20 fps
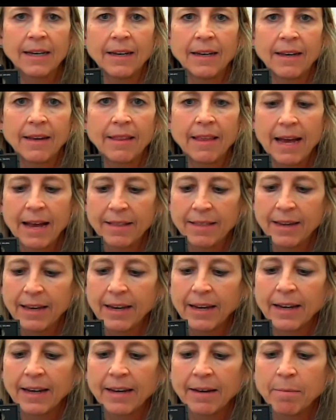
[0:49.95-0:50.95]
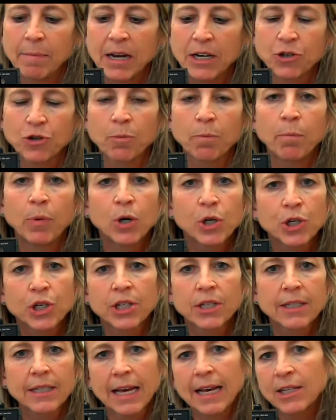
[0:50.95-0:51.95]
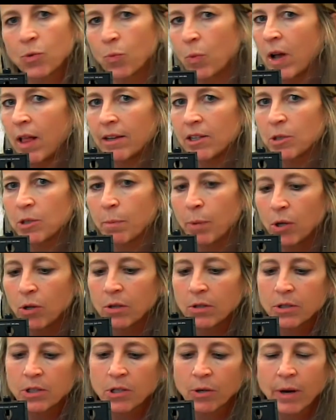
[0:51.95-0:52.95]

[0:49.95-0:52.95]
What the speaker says: in that it can measure pushes as well as pulls.